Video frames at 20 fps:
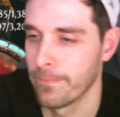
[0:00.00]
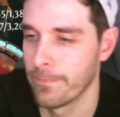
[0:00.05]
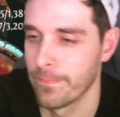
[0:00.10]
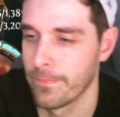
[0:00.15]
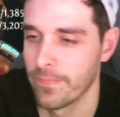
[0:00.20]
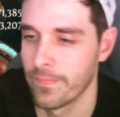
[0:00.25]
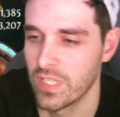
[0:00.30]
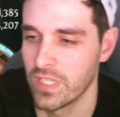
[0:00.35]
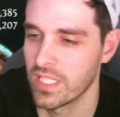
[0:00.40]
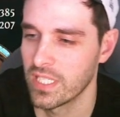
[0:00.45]

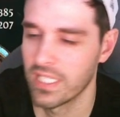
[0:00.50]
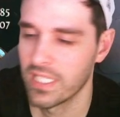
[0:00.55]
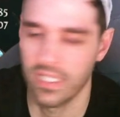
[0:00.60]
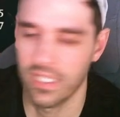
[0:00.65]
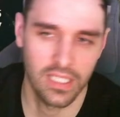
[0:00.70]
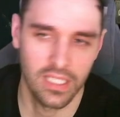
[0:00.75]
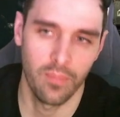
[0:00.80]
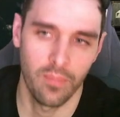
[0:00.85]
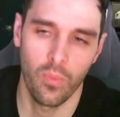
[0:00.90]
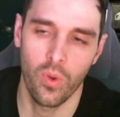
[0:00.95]

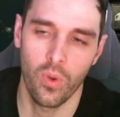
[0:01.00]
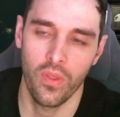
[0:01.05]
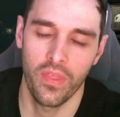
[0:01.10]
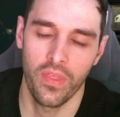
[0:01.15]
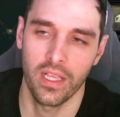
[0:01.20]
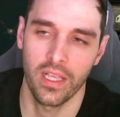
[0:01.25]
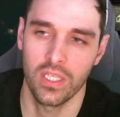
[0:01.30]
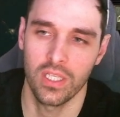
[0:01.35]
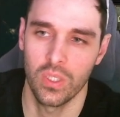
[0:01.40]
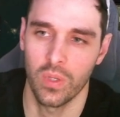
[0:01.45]
Just some more
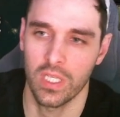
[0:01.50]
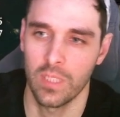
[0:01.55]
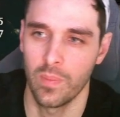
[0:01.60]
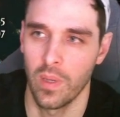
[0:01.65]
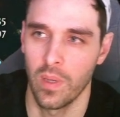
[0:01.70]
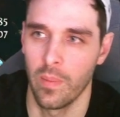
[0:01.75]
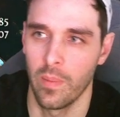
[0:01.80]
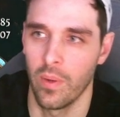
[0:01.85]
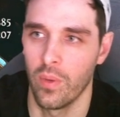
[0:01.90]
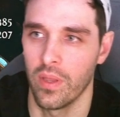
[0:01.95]
things to
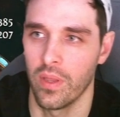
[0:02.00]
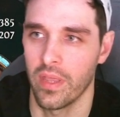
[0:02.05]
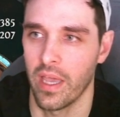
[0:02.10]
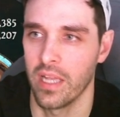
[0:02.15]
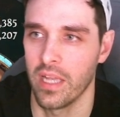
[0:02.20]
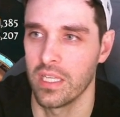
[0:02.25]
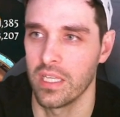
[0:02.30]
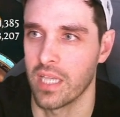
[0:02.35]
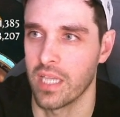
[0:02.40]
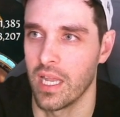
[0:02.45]
experiment with. I
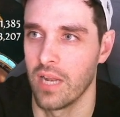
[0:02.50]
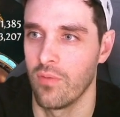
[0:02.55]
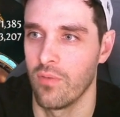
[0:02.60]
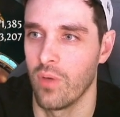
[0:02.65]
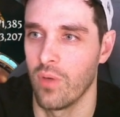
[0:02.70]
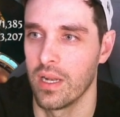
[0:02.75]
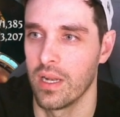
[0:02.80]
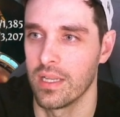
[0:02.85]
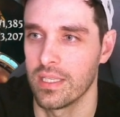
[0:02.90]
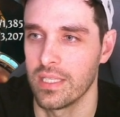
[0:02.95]
just kind of
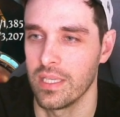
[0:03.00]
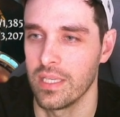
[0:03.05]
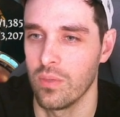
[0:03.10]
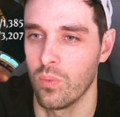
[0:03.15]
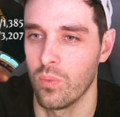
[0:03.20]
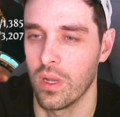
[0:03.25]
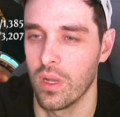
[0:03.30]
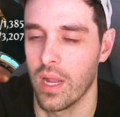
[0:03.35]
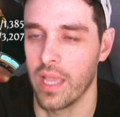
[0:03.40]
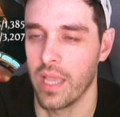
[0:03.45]
wanted to see
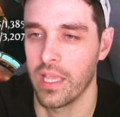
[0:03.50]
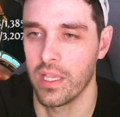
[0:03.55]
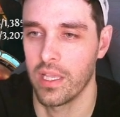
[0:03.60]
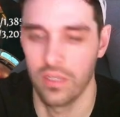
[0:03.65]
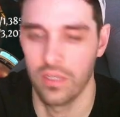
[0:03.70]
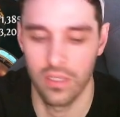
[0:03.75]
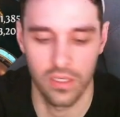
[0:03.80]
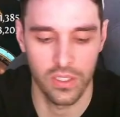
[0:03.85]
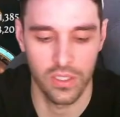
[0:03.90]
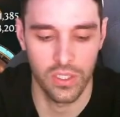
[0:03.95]
what I could
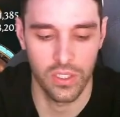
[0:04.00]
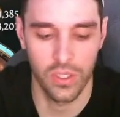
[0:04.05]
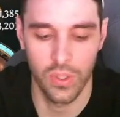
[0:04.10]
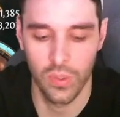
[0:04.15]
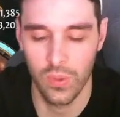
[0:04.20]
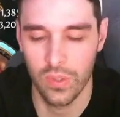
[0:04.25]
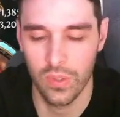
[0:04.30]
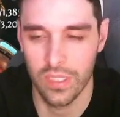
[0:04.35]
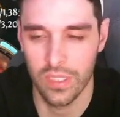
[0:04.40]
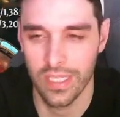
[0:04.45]

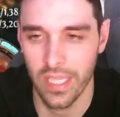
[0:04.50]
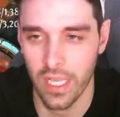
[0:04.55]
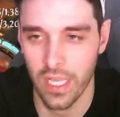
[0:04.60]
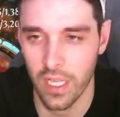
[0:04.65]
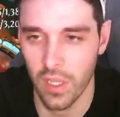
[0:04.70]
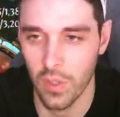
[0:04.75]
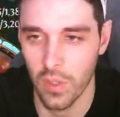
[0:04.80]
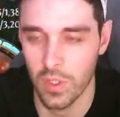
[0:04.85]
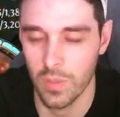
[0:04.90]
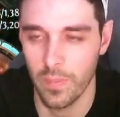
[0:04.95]
do to get
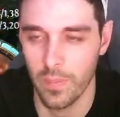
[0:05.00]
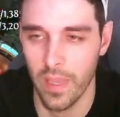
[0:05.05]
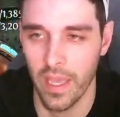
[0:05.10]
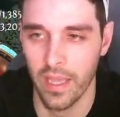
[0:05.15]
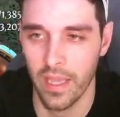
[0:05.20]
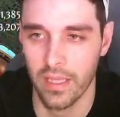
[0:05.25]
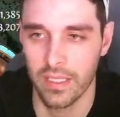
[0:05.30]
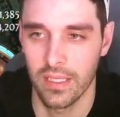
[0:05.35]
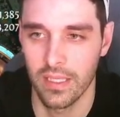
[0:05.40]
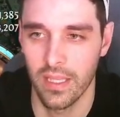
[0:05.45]
close
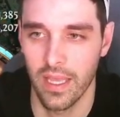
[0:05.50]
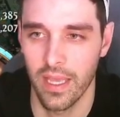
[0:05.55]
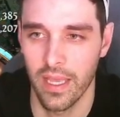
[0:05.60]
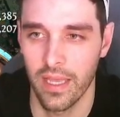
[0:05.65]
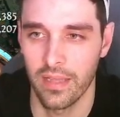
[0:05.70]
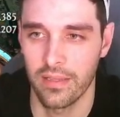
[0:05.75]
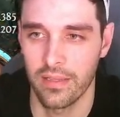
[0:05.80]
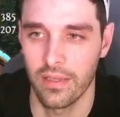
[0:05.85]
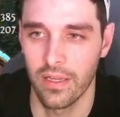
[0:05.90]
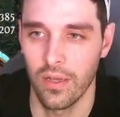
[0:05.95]
back to
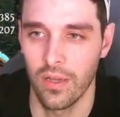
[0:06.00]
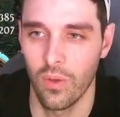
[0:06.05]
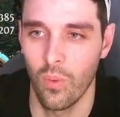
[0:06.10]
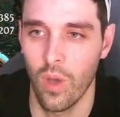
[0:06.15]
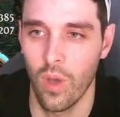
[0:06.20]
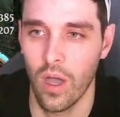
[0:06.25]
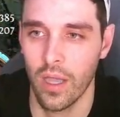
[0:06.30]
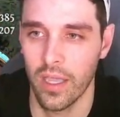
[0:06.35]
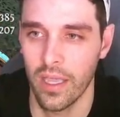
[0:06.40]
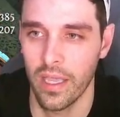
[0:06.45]
that,
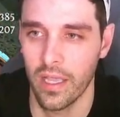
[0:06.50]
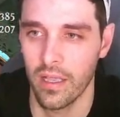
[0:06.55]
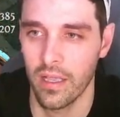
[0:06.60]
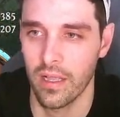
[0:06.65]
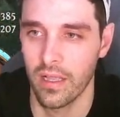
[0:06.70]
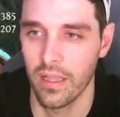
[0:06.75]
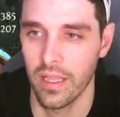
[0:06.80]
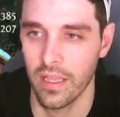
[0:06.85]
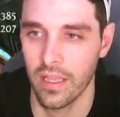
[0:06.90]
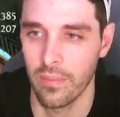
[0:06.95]
walking,
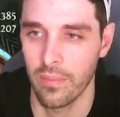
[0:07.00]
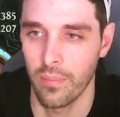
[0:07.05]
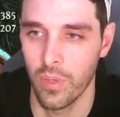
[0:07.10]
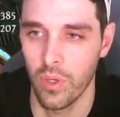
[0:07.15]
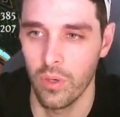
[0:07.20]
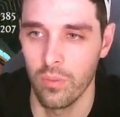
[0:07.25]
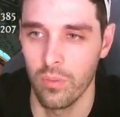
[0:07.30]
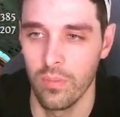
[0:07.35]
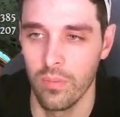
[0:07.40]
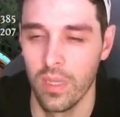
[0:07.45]
click,
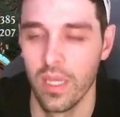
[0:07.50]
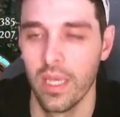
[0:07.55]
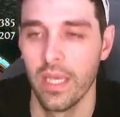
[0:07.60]
boom.